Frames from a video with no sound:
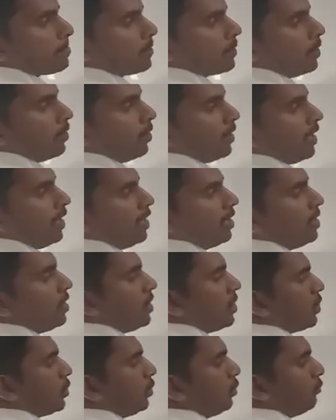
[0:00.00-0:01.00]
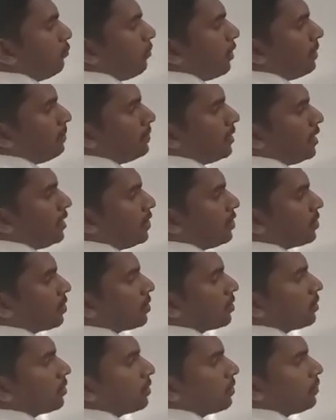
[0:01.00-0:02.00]
Okay, so from
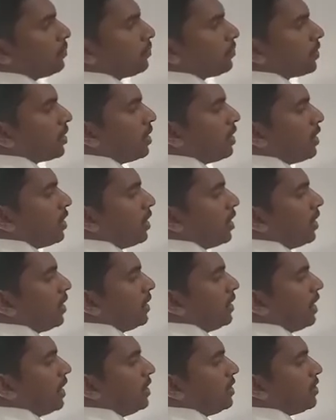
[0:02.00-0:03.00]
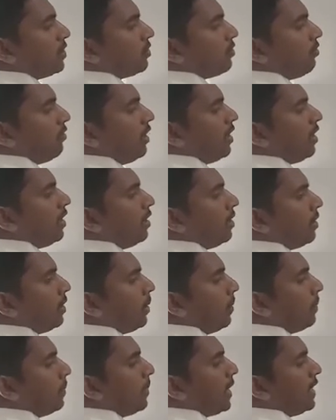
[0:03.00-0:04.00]
this n square
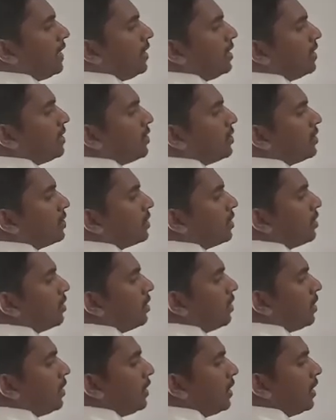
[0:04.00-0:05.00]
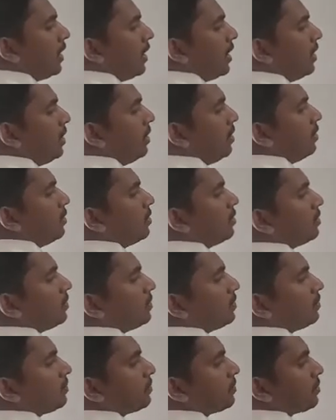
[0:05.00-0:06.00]
minus n
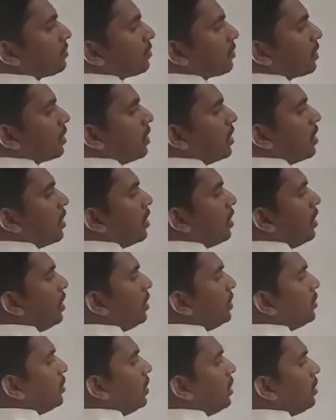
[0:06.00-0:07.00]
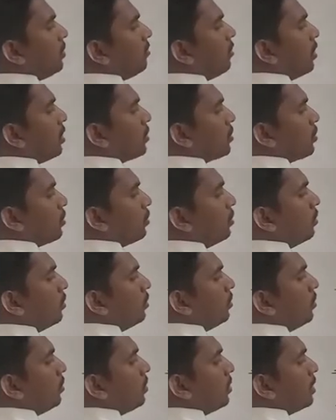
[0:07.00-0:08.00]
is equals
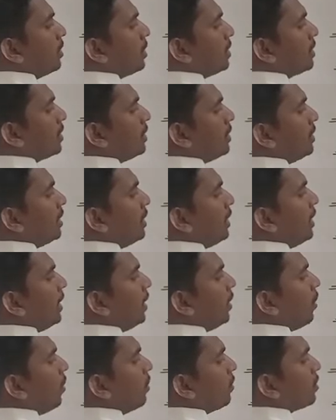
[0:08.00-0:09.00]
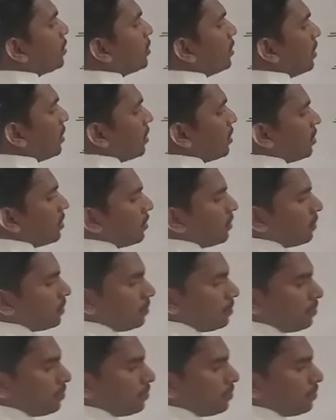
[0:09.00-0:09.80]
to 306.